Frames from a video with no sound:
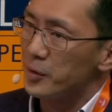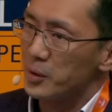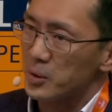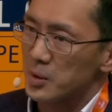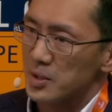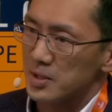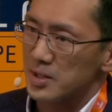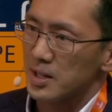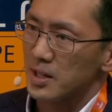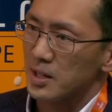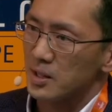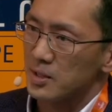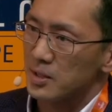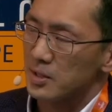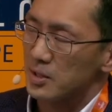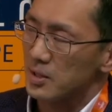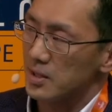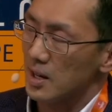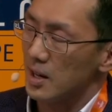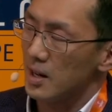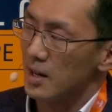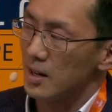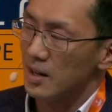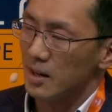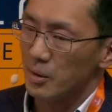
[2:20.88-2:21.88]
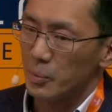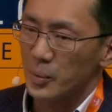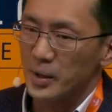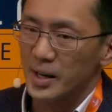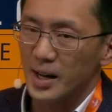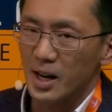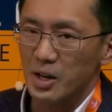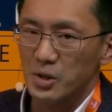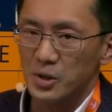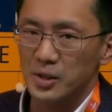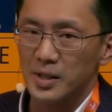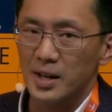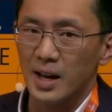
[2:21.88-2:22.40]
cells, we
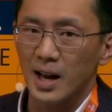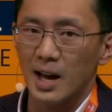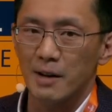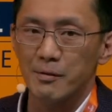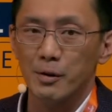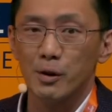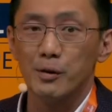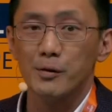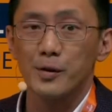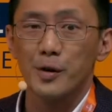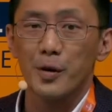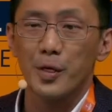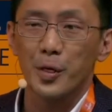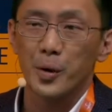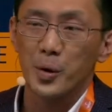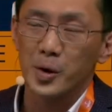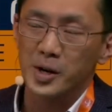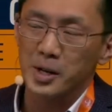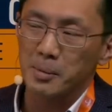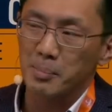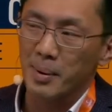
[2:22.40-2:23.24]
actually have over 30